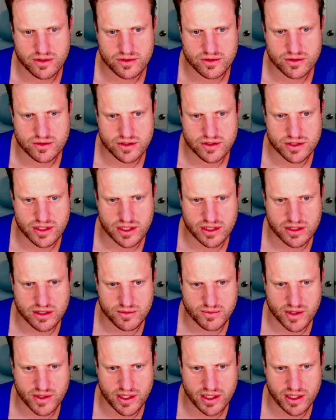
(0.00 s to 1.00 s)
Set them
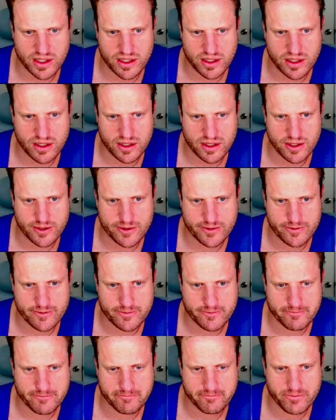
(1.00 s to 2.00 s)
right here.
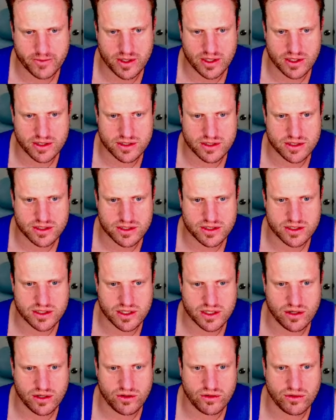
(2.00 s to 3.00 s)
Oh,
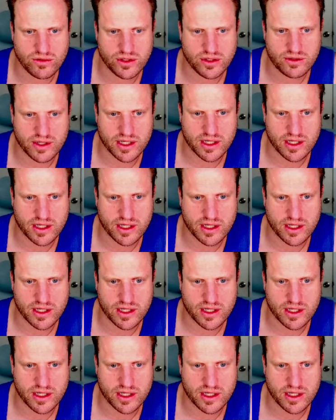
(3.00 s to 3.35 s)
you know what?